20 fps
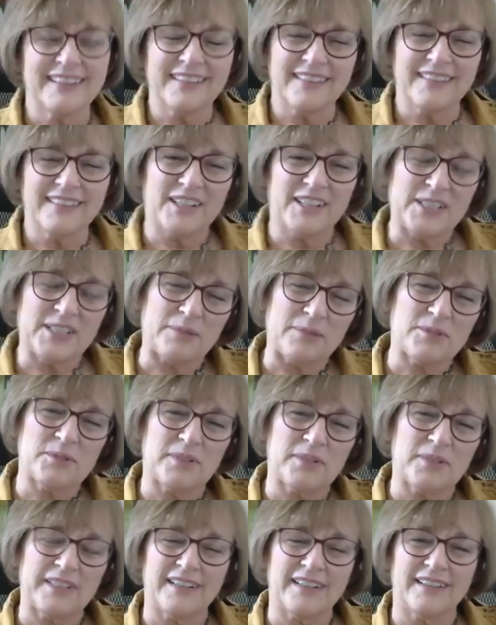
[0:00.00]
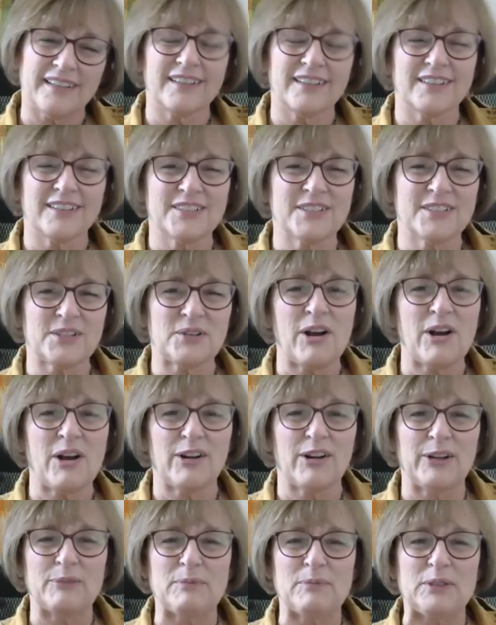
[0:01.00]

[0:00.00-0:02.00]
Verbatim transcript: a lot of times we get so caught up